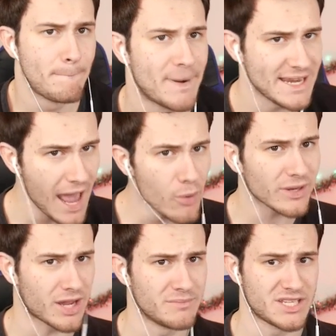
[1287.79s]
But now
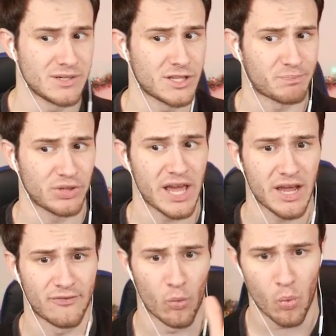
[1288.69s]
it comes into
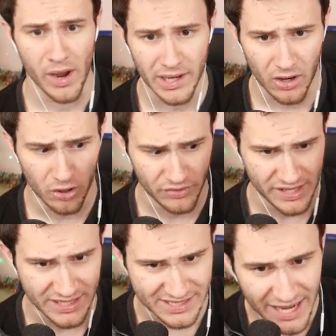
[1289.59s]
play of what are
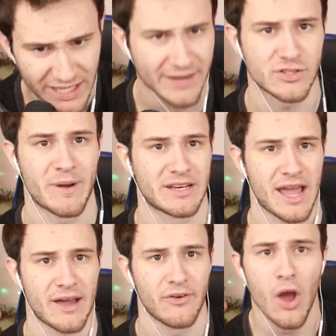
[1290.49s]
the executives about to
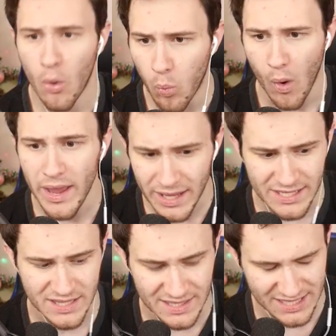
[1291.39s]
have? What
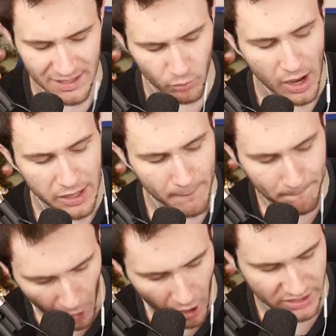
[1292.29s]
is the Team
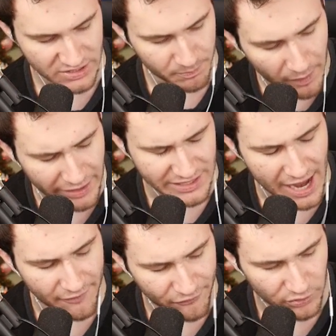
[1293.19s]
Rocket boss about to
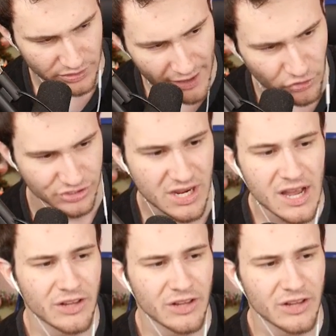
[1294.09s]
have for levels?